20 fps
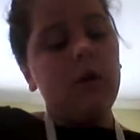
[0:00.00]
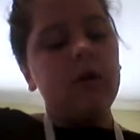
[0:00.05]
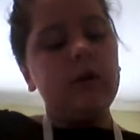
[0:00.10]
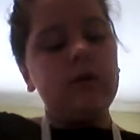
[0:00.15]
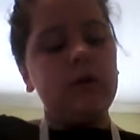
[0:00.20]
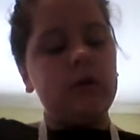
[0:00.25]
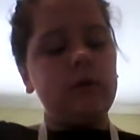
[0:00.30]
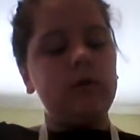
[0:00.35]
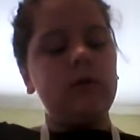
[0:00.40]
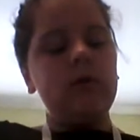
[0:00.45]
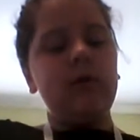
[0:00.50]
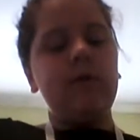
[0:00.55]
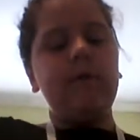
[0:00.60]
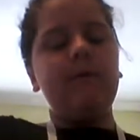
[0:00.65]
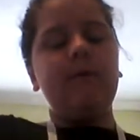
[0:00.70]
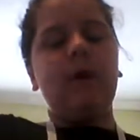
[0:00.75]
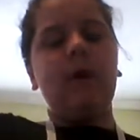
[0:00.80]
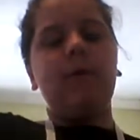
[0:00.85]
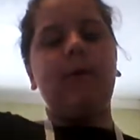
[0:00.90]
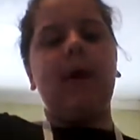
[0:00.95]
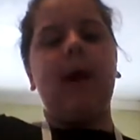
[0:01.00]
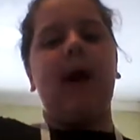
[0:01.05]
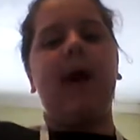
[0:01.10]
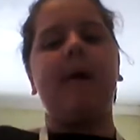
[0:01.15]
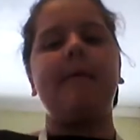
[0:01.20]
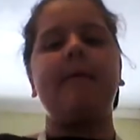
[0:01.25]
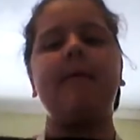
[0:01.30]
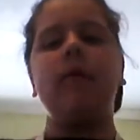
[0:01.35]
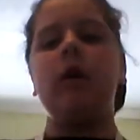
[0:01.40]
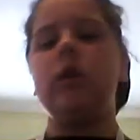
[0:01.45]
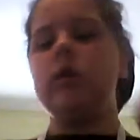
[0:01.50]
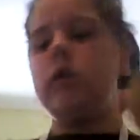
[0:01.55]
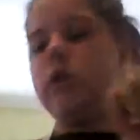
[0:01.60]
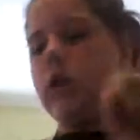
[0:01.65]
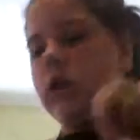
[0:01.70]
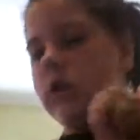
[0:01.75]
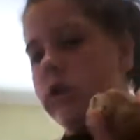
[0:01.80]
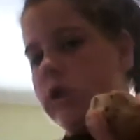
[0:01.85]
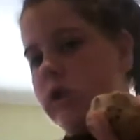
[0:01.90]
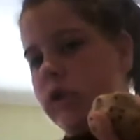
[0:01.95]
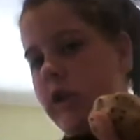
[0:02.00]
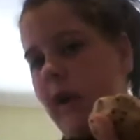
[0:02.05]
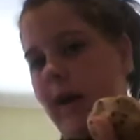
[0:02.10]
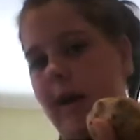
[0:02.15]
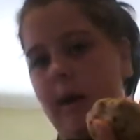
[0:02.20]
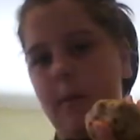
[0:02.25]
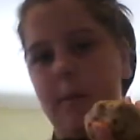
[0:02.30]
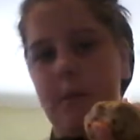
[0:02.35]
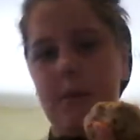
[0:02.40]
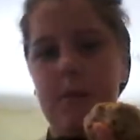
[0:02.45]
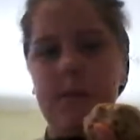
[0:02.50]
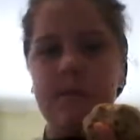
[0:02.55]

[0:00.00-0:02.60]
So far we have a chocolate chip,